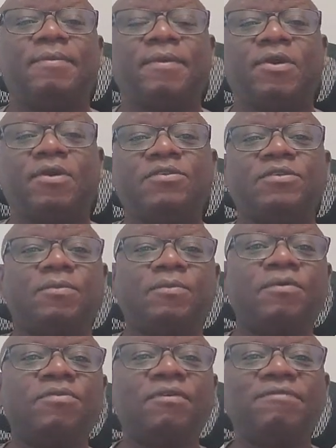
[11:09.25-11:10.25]
because
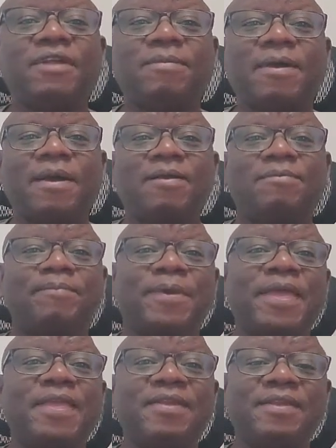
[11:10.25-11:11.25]
both of them are
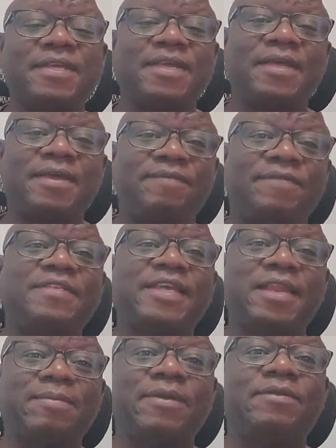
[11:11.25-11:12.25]
paying the fixed
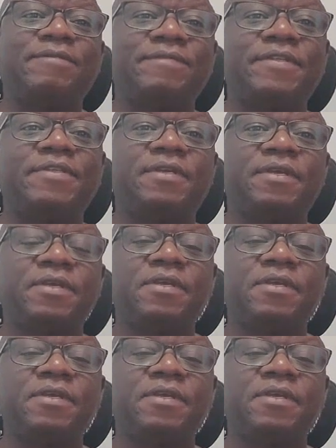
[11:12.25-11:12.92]
element of it.